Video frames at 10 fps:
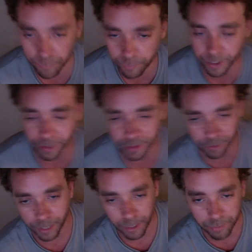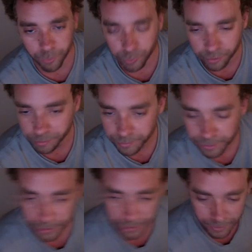we got that guy Bueller.
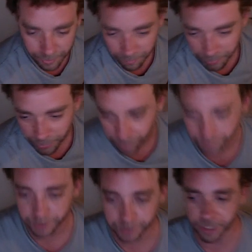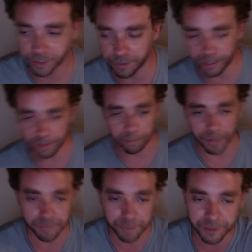Bueller turns out to be like the
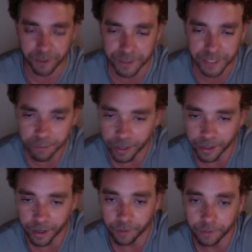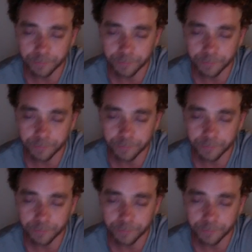best pitcher on the team right now.